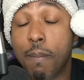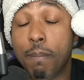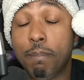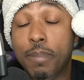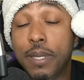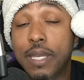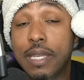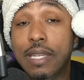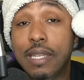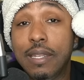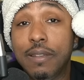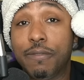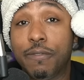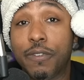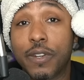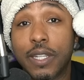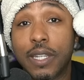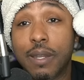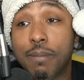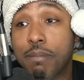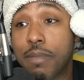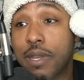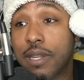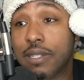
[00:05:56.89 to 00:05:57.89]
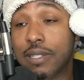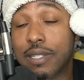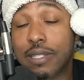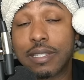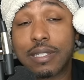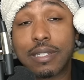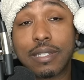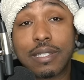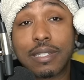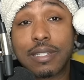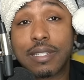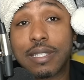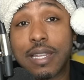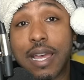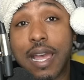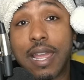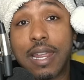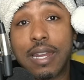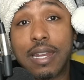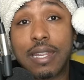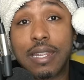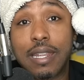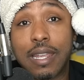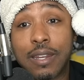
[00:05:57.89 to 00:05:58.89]
be freaking menaces to
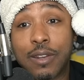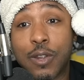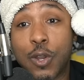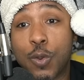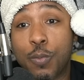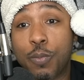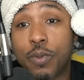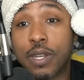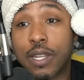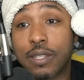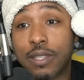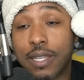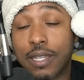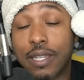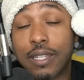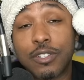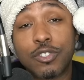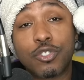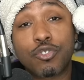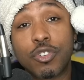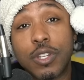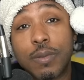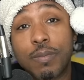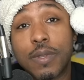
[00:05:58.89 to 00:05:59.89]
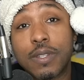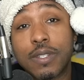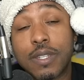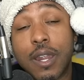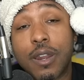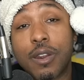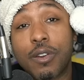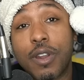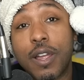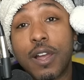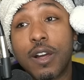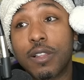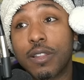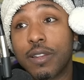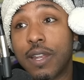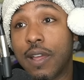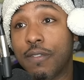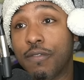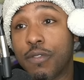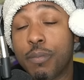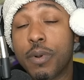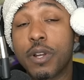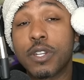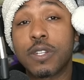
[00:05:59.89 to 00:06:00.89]
society and hoping that they can stream this IRL and
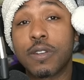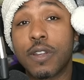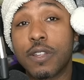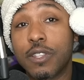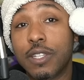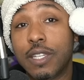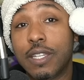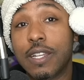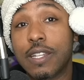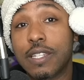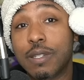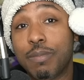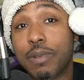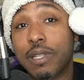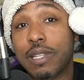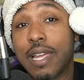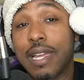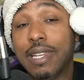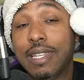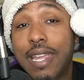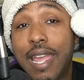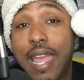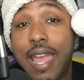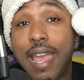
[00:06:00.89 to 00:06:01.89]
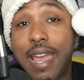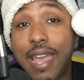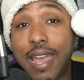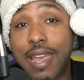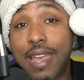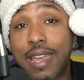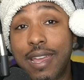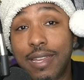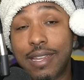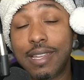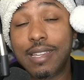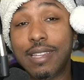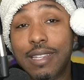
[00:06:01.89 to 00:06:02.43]
have a bunch of other kids being like, yay,